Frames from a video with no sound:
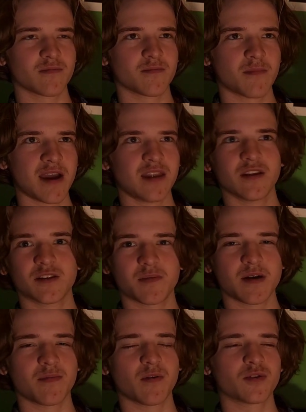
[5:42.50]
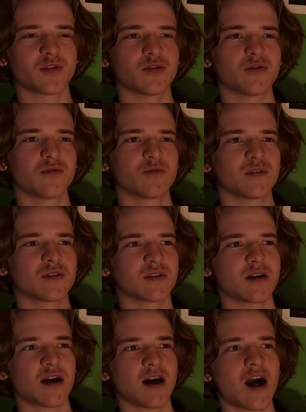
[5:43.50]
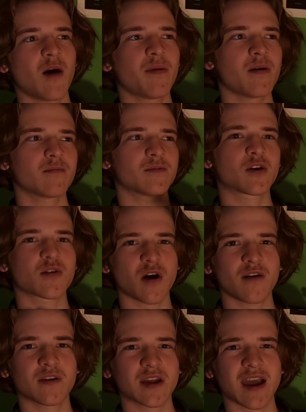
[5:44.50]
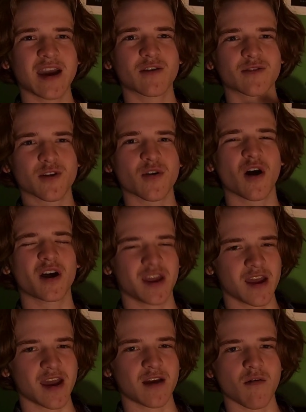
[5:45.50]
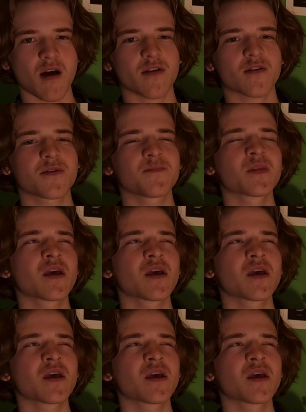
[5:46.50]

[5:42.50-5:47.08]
maintenance people, to help him turn off a gate, or turn on a gate rather.